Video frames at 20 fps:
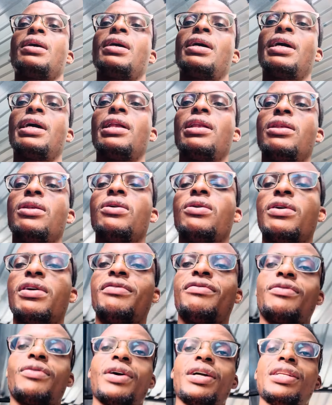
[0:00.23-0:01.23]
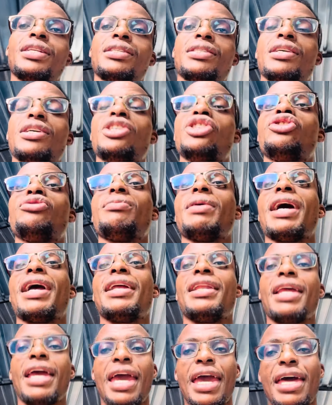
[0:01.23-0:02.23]
hello everyone it's
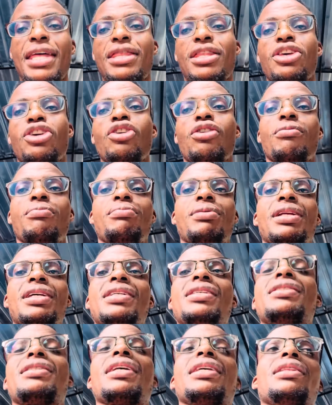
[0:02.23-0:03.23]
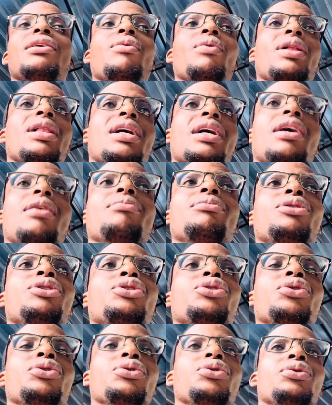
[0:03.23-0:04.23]
ishmael and your priest and i welcome you
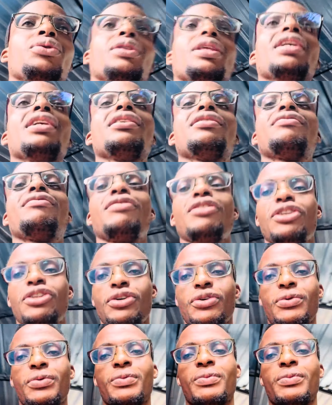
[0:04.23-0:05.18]
to today's video